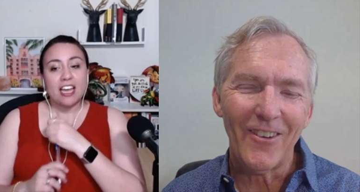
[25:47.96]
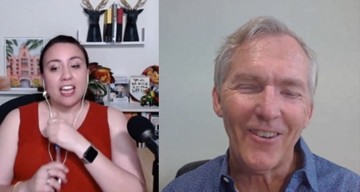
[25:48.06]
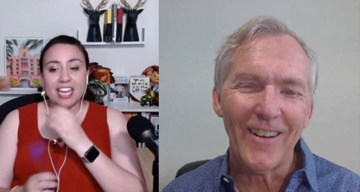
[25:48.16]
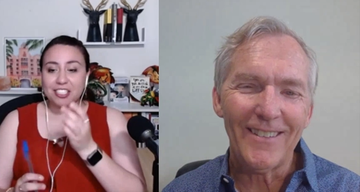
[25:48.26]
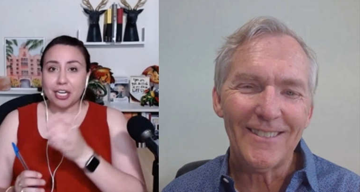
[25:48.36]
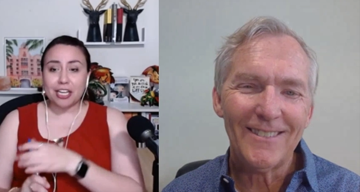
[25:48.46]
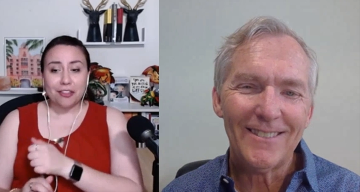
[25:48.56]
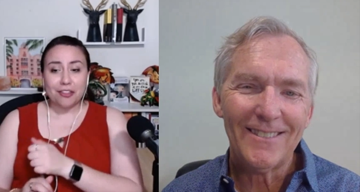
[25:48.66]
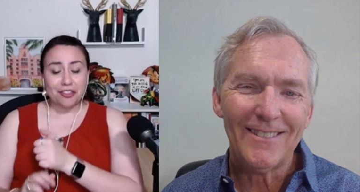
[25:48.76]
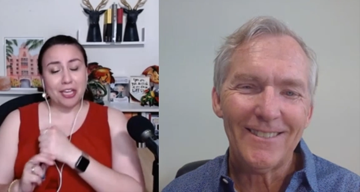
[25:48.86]
Speaker 1: Right. Again,
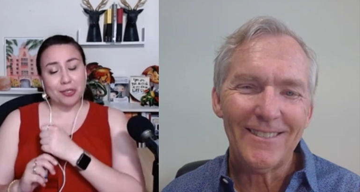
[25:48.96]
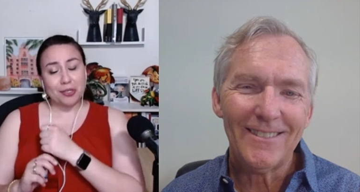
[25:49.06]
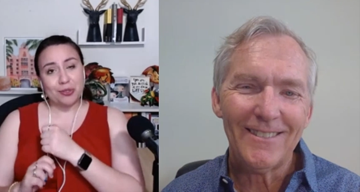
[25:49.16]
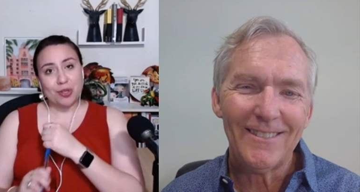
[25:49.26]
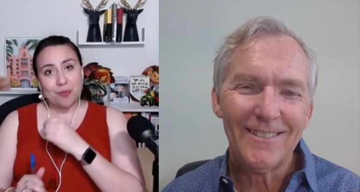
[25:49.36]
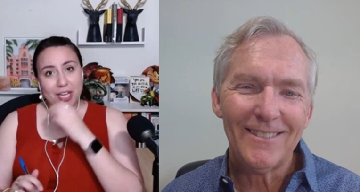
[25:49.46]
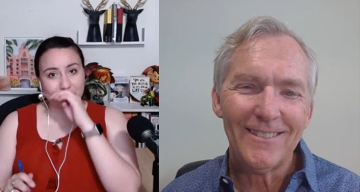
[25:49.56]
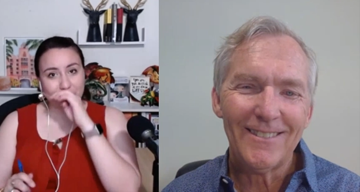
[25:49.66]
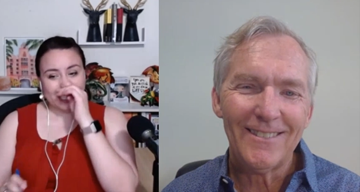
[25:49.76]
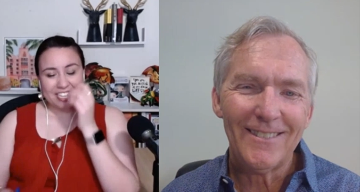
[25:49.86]
Jerry, thank you so
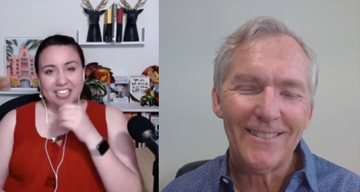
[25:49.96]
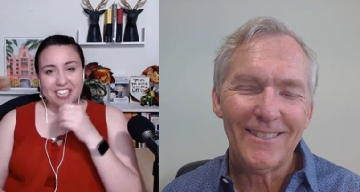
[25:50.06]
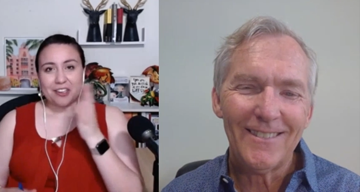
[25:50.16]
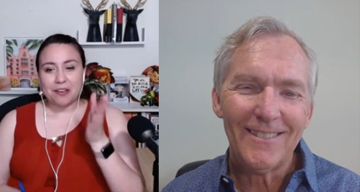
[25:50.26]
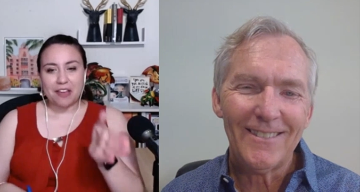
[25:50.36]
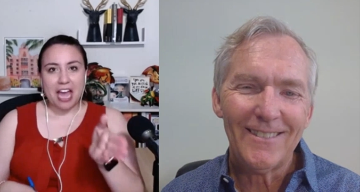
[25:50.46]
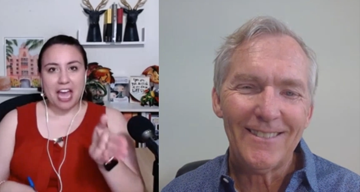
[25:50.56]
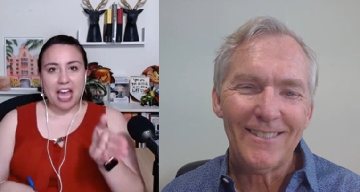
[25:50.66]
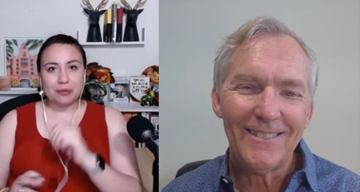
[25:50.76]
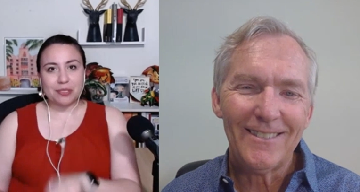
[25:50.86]
much.
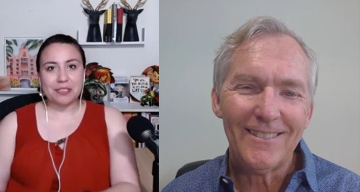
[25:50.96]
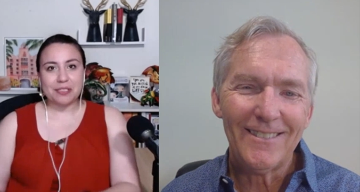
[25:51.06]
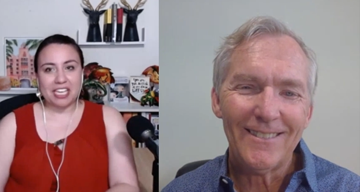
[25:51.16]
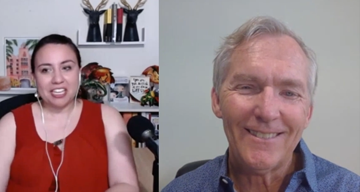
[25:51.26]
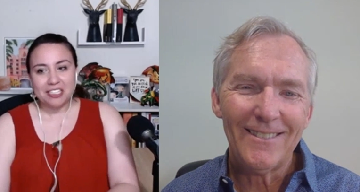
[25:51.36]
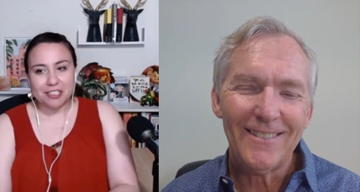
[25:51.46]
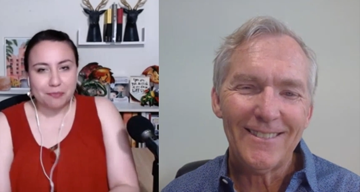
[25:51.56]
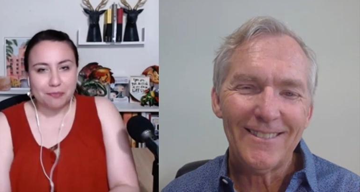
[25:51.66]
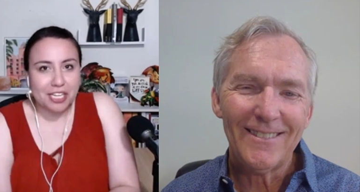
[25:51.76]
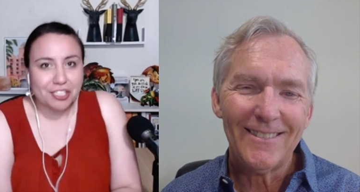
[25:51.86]
Absolutely
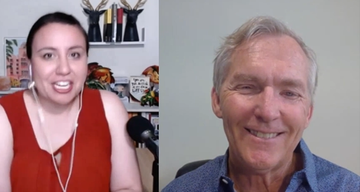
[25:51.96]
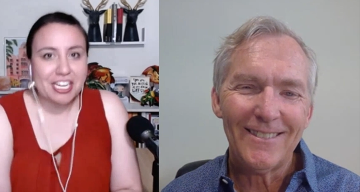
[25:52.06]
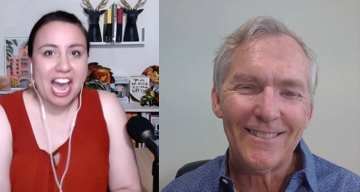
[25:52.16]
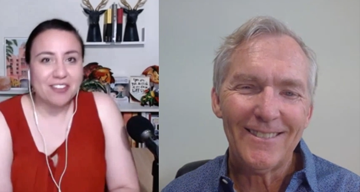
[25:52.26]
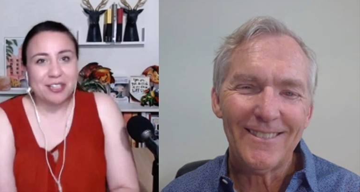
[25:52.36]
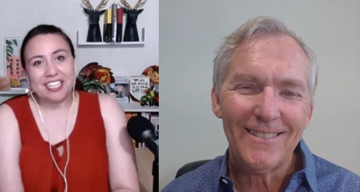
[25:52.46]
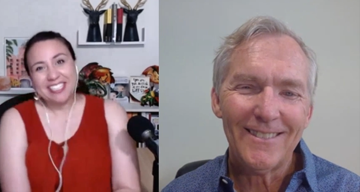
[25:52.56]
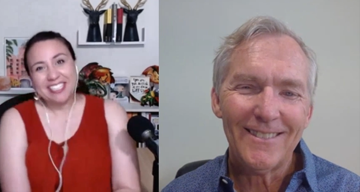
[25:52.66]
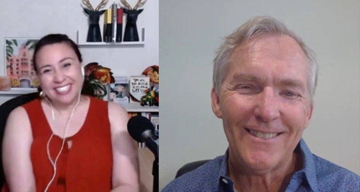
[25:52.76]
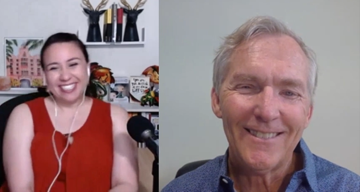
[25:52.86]
pleasure to have you
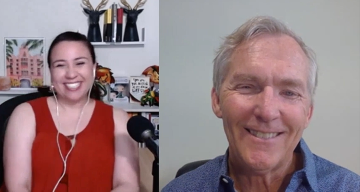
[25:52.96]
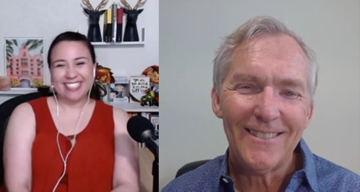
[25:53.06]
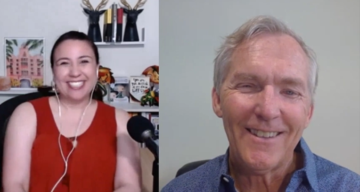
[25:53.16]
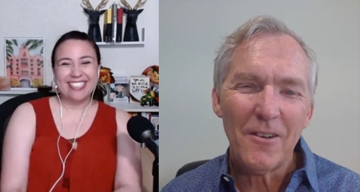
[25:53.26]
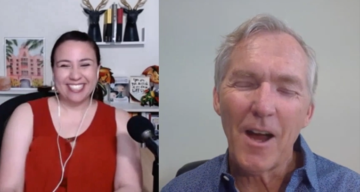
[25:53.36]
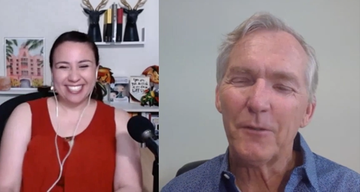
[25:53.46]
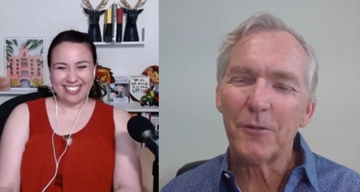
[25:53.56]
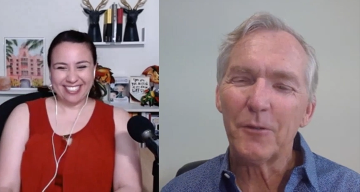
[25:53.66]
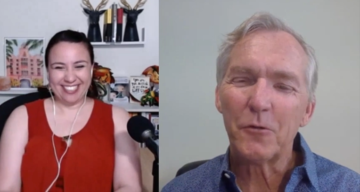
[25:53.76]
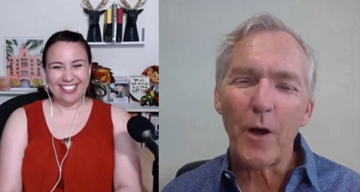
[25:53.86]
here.
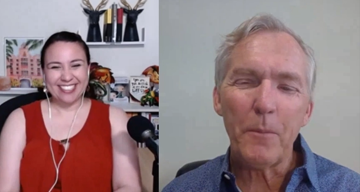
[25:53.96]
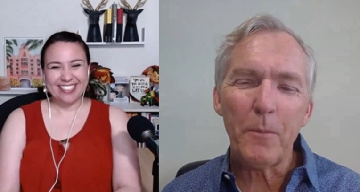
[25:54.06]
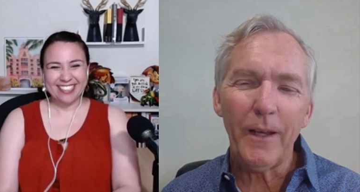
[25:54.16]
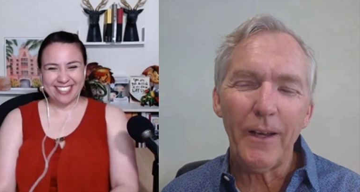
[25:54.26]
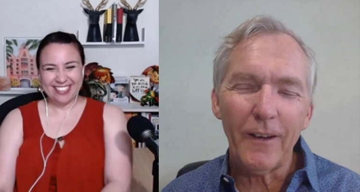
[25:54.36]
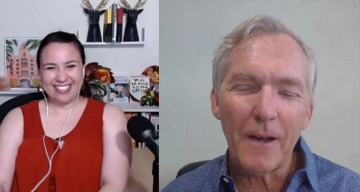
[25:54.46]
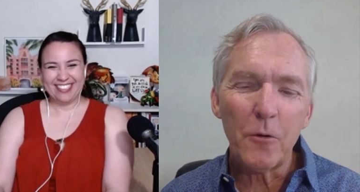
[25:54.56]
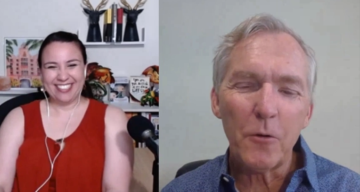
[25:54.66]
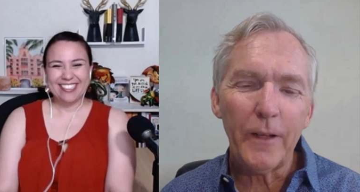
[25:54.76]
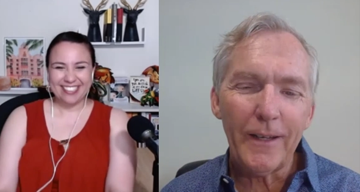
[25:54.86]
Speaker 2: Well, great being here, and I
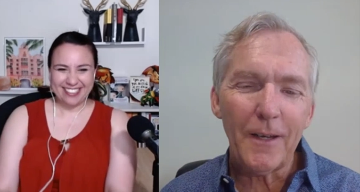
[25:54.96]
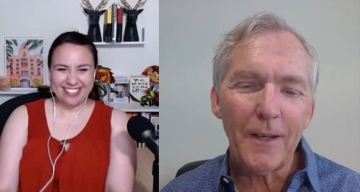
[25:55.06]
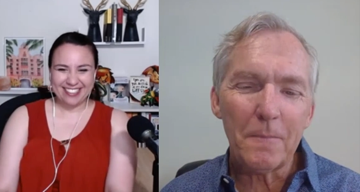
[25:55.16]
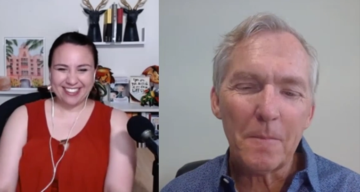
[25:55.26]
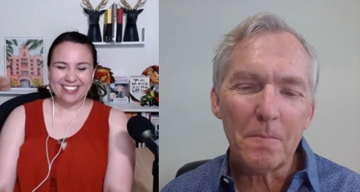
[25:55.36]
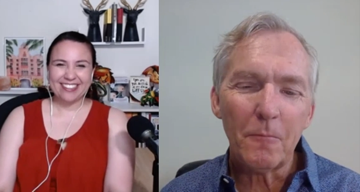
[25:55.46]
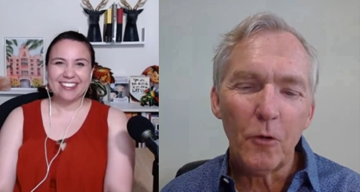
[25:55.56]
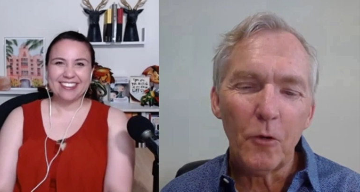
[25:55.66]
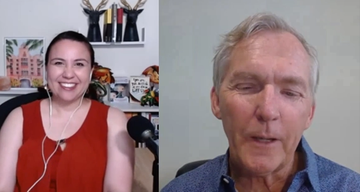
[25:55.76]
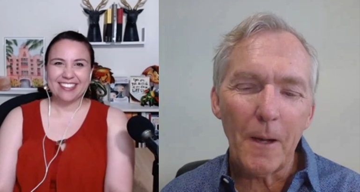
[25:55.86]
really. Uh
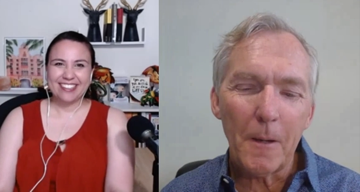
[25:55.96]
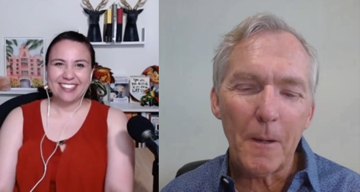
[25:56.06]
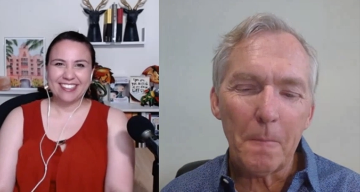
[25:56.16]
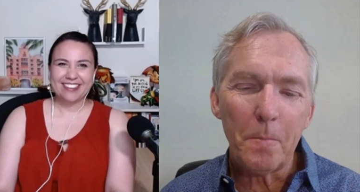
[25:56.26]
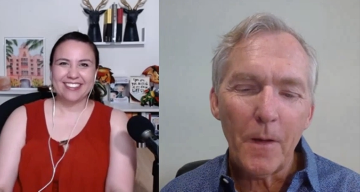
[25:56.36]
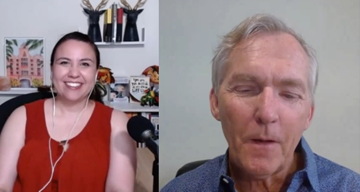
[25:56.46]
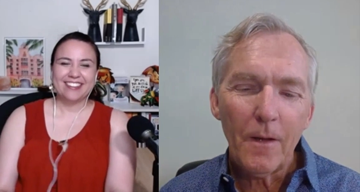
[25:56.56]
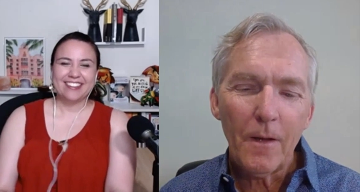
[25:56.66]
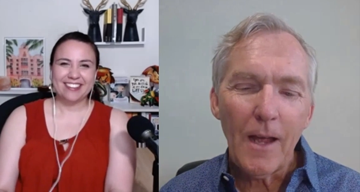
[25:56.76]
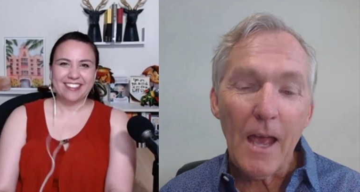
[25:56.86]
really um,
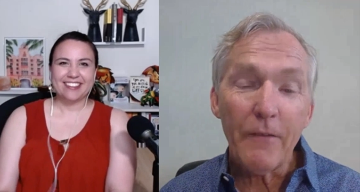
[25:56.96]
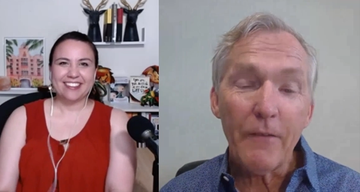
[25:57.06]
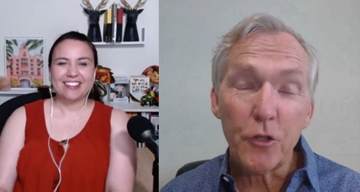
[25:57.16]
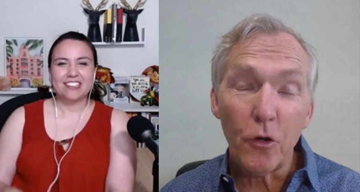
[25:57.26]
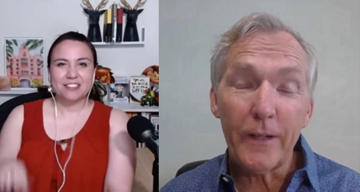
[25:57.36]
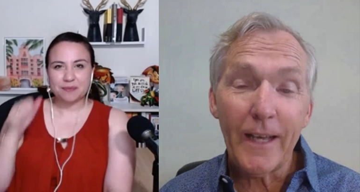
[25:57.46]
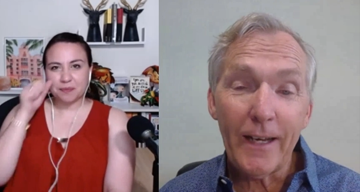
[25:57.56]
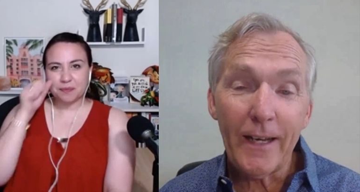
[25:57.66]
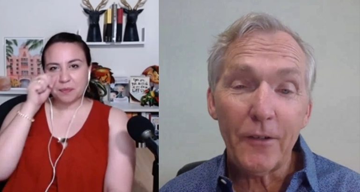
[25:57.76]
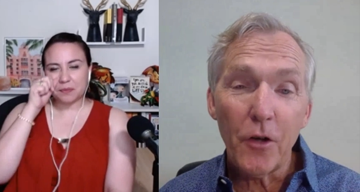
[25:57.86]
have enjoyed
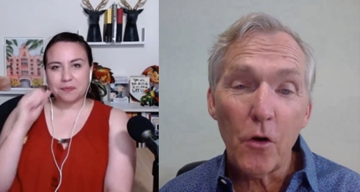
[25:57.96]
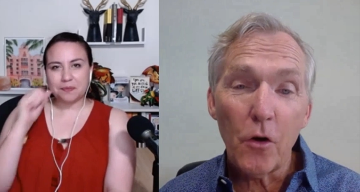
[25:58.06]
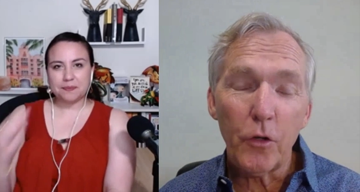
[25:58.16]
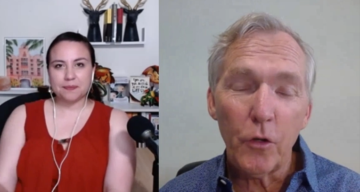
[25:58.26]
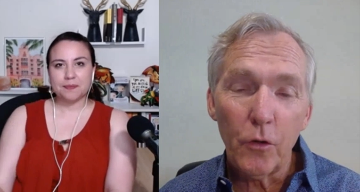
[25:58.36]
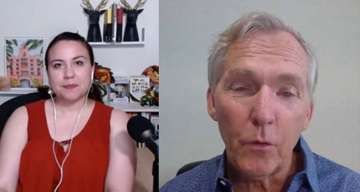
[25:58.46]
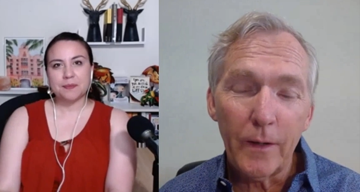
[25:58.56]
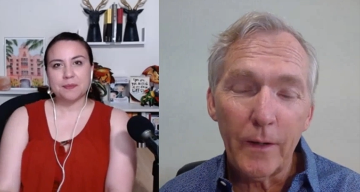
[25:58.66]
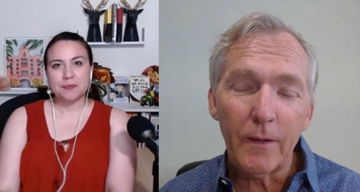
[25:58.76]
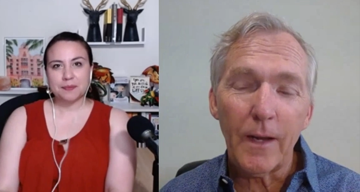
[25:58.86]
getting to know
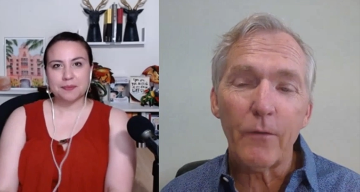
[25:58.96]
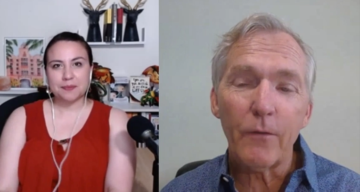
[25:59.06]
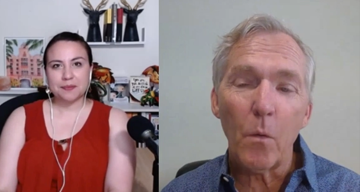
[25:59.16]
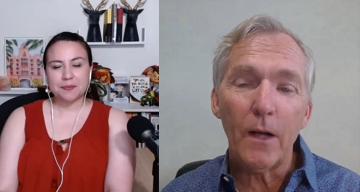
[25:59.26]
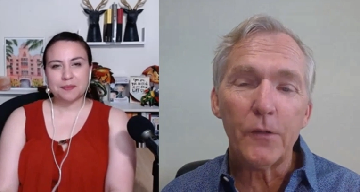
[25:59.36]
you and everyone